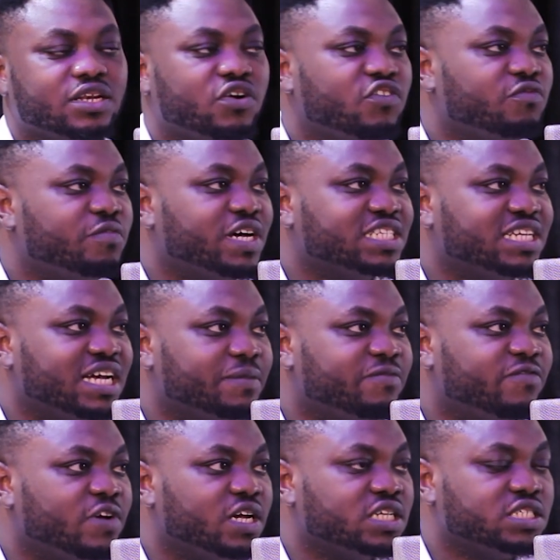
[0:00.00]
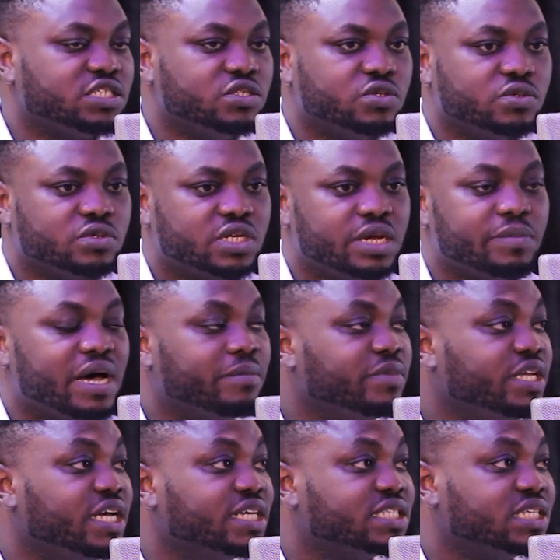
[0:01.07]
a lot of Barca fans, came at me
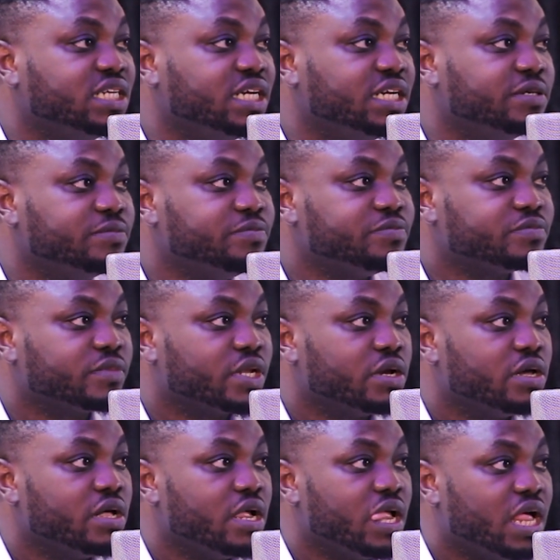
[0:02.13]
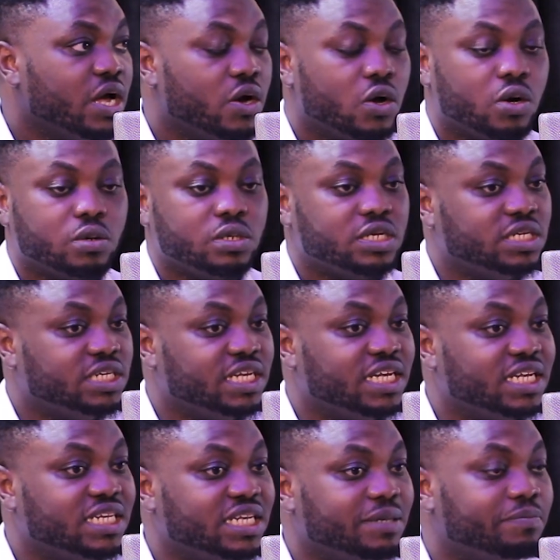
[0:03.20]
yesterday, the
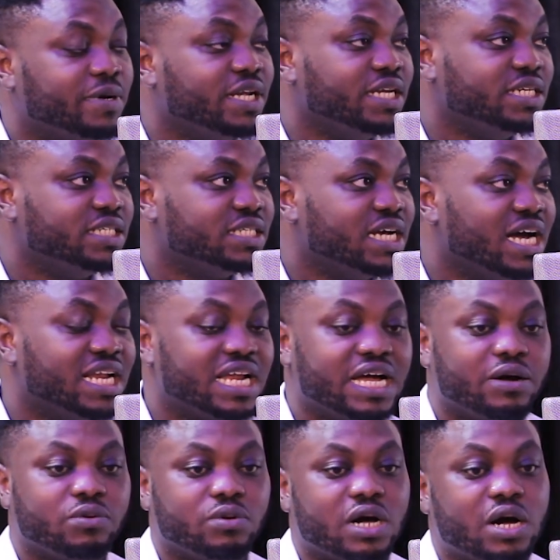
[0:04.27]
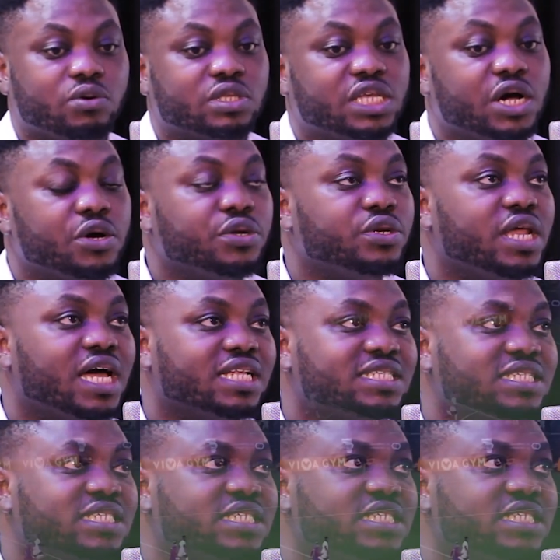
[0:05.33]
day they played, and I'll tell you that